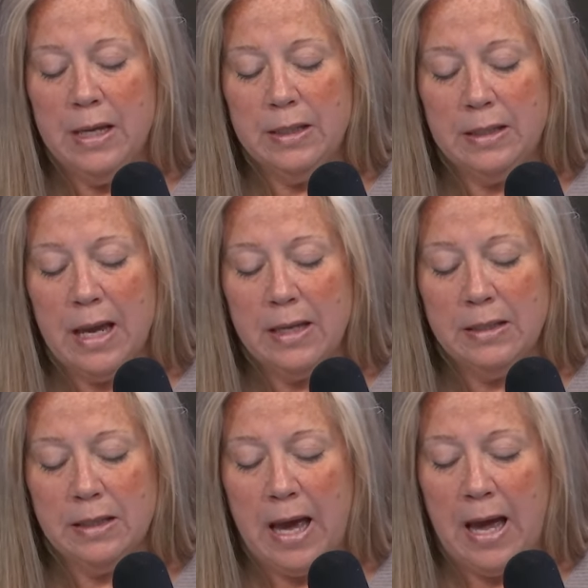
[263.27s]

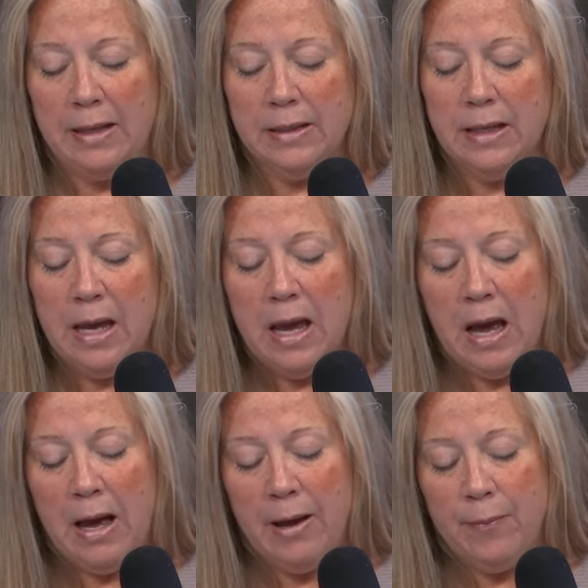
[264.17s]
says that,
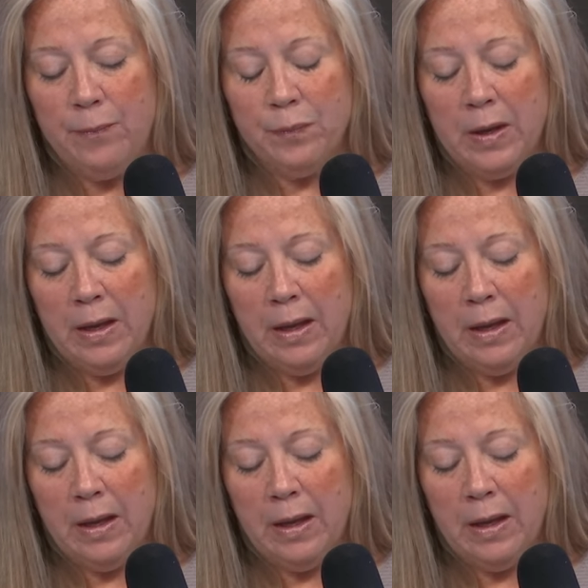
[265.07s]
and